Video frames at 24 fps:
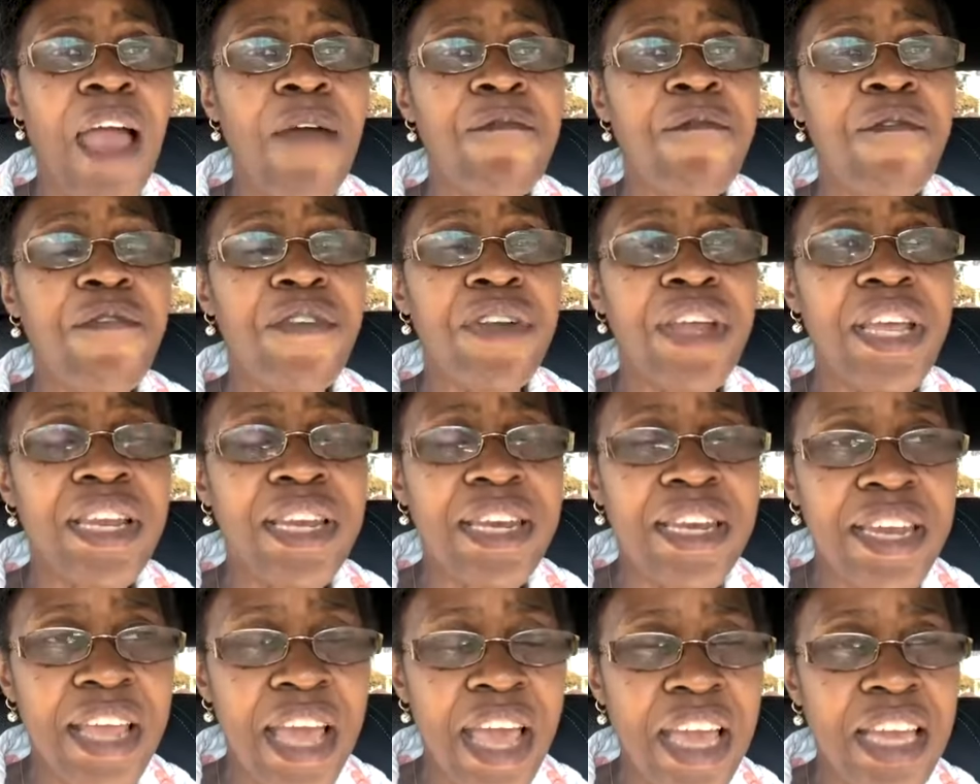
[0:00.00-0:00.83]
Every
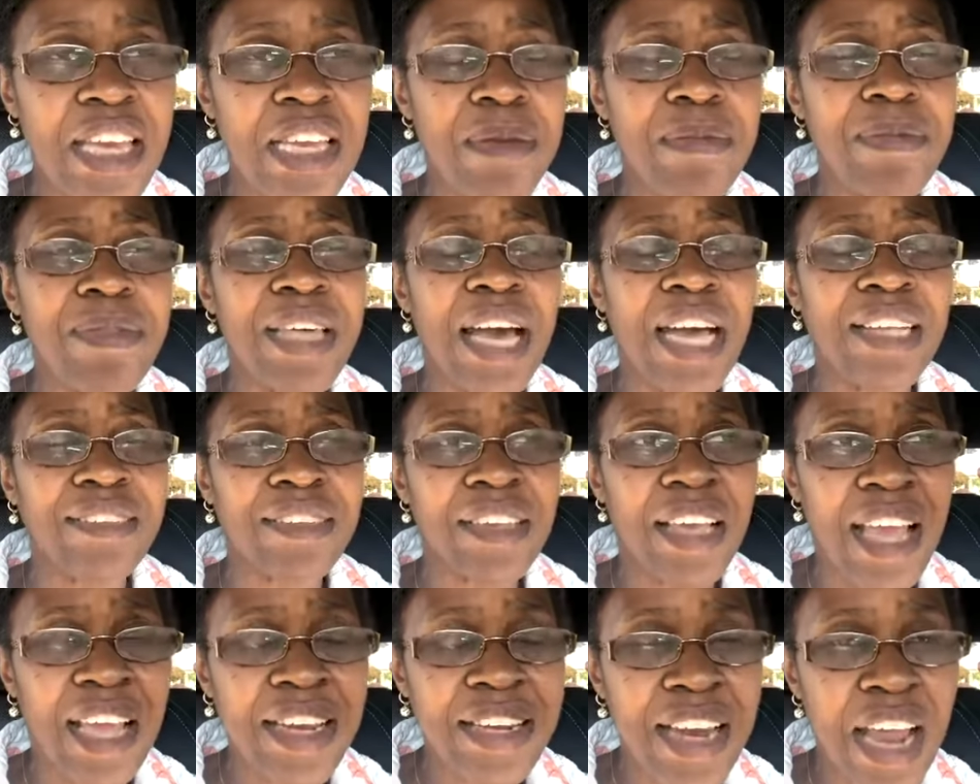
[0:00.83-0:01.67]
name that
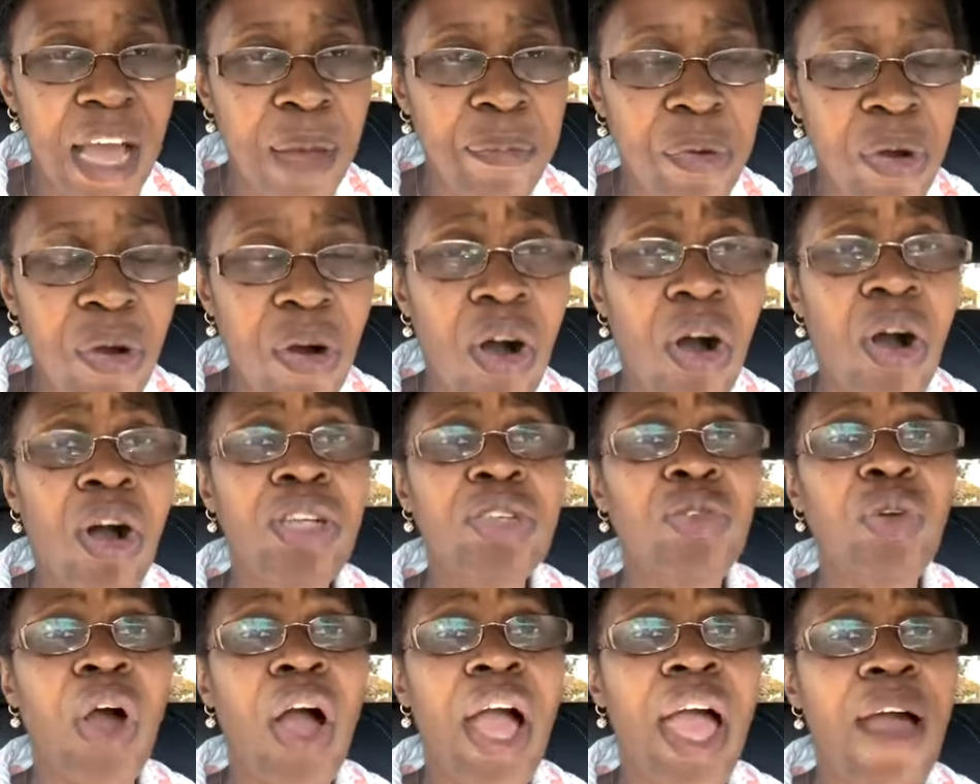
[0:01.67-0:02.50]
Adam
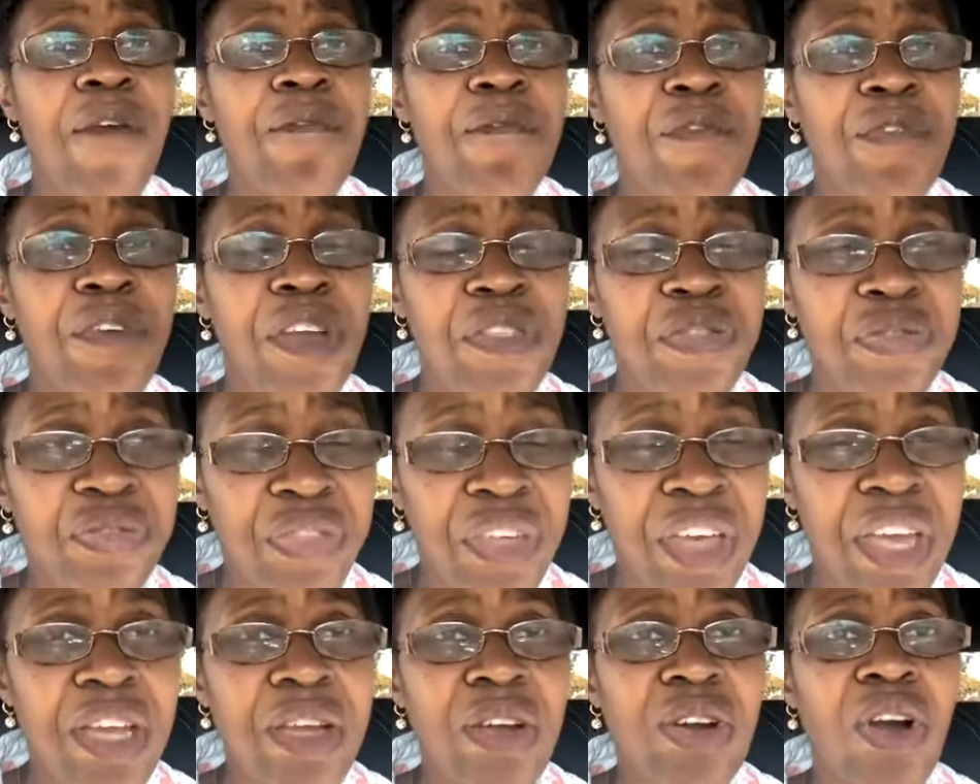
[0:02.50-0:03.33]
called,
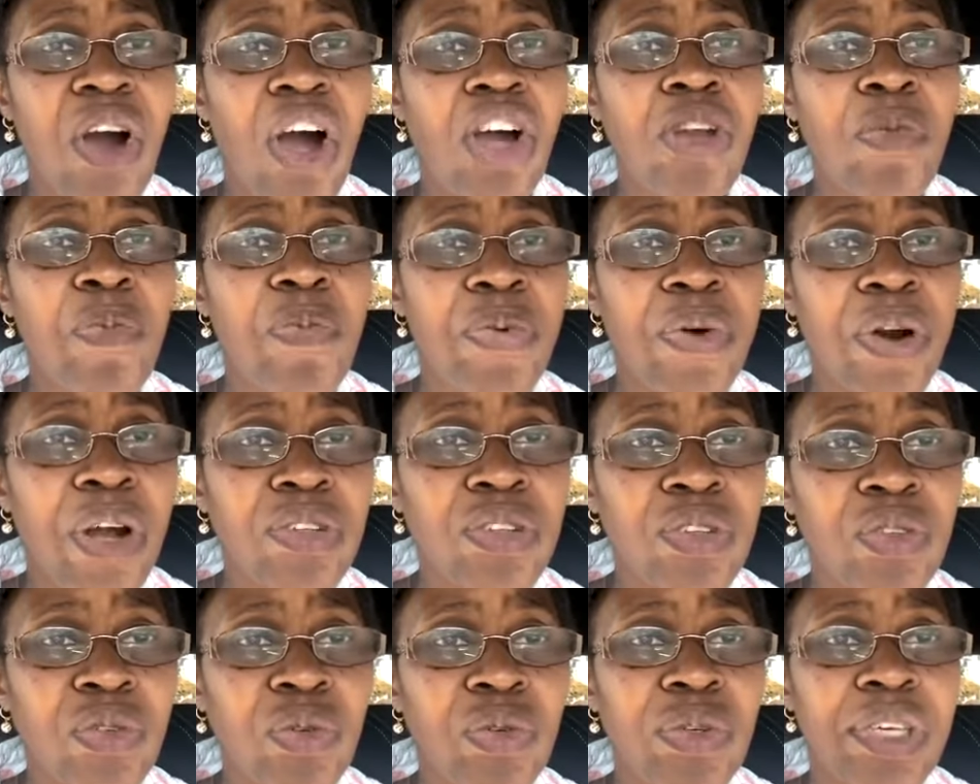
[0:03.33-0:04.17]
everything God
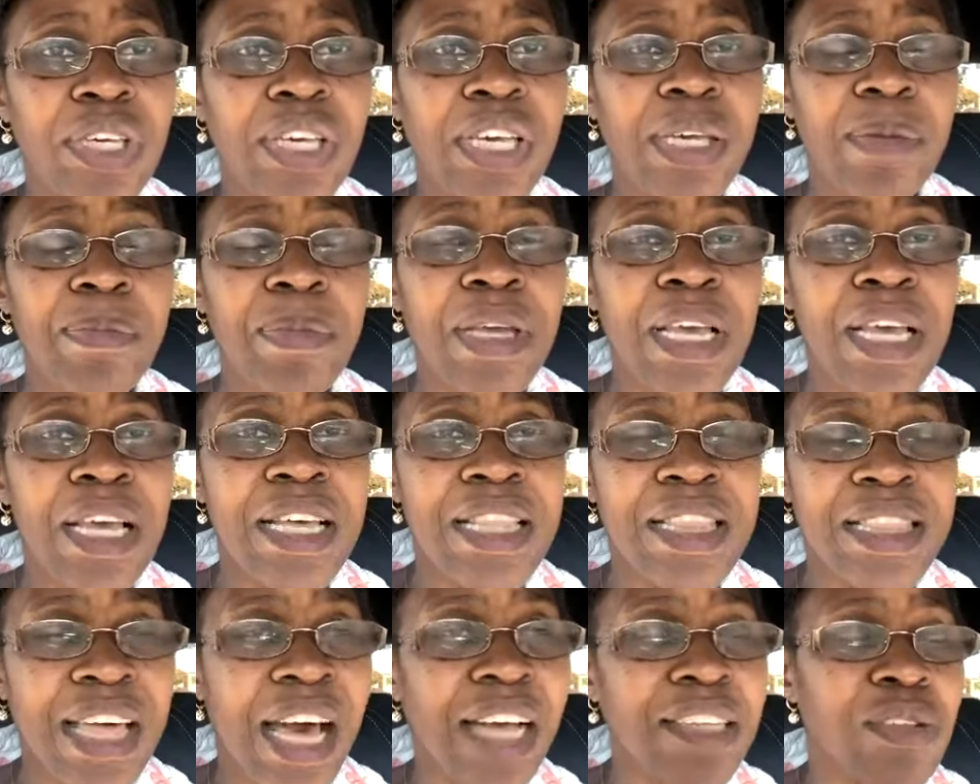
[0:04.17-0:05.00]
brought to him,
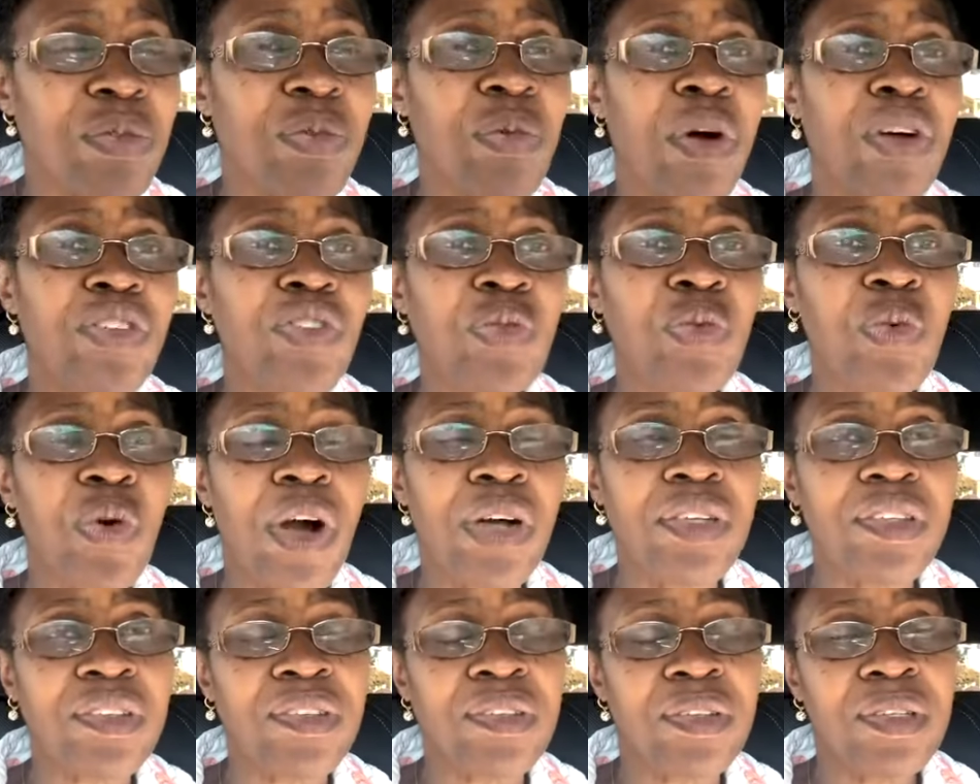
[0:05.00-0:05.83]
that was
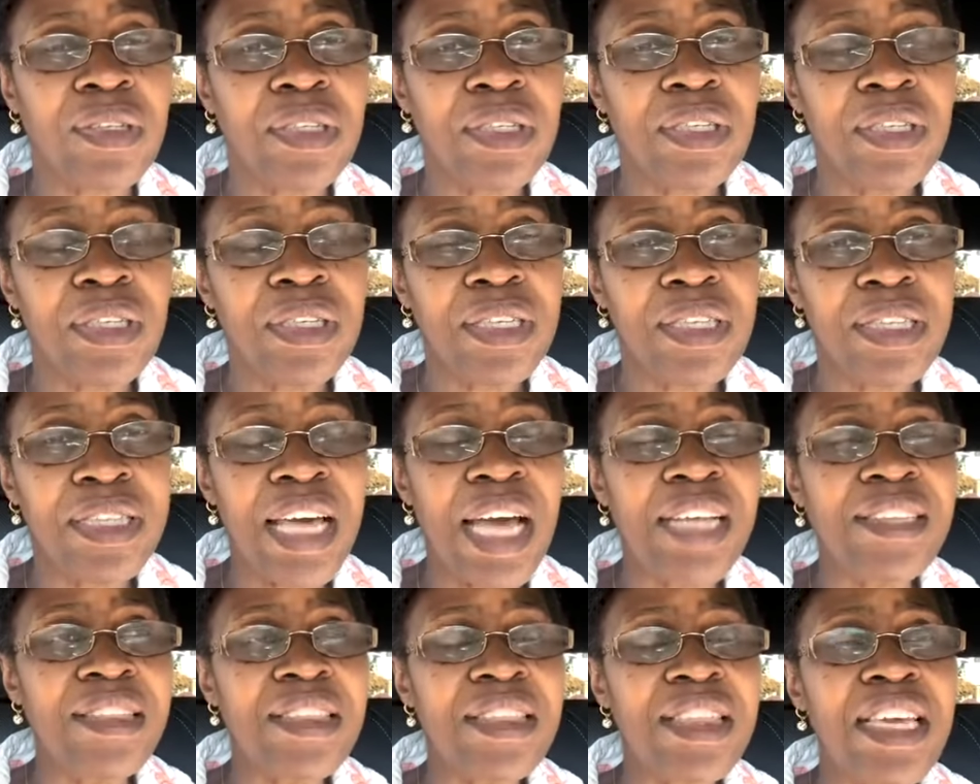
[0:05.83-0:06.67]
what
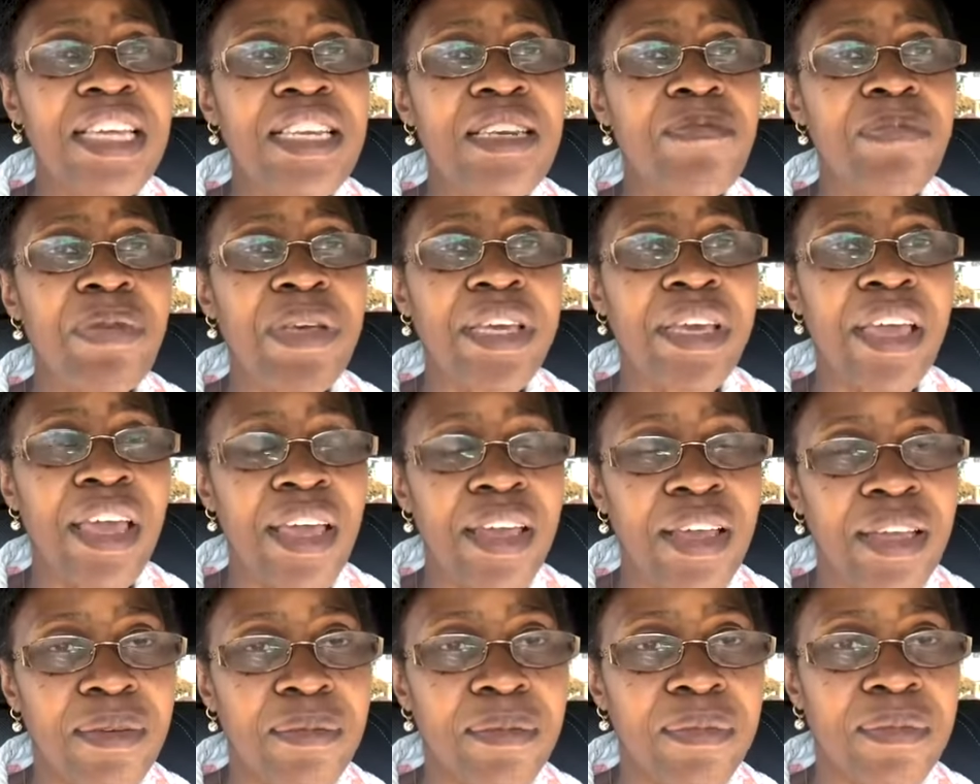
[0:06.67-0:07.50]
that thing
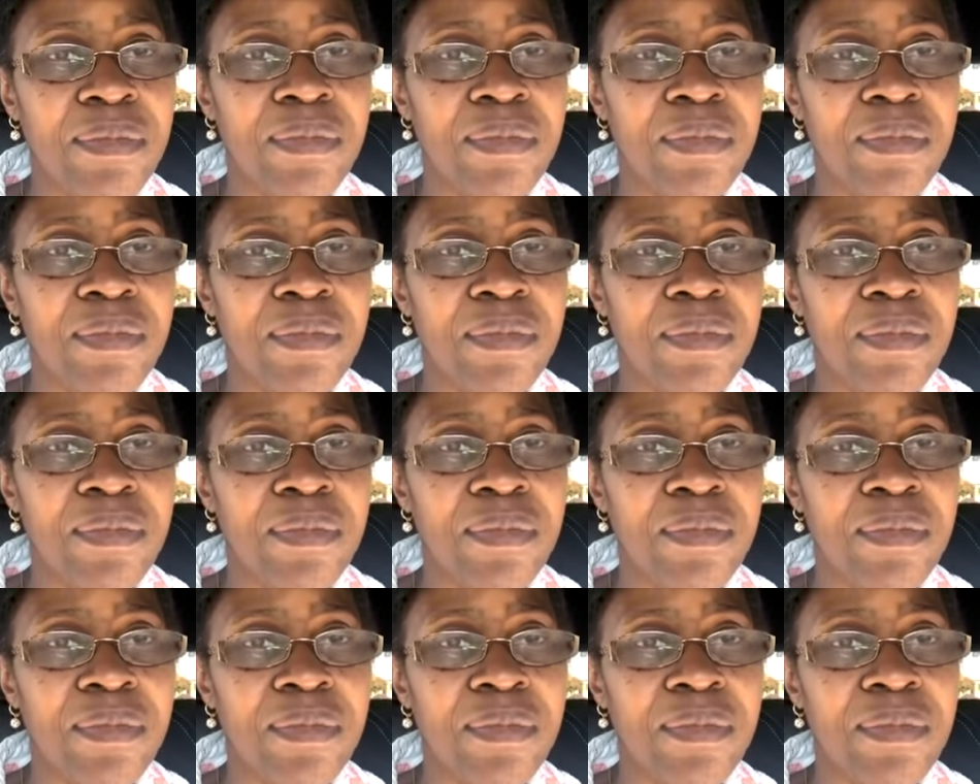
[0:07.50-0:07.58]
became.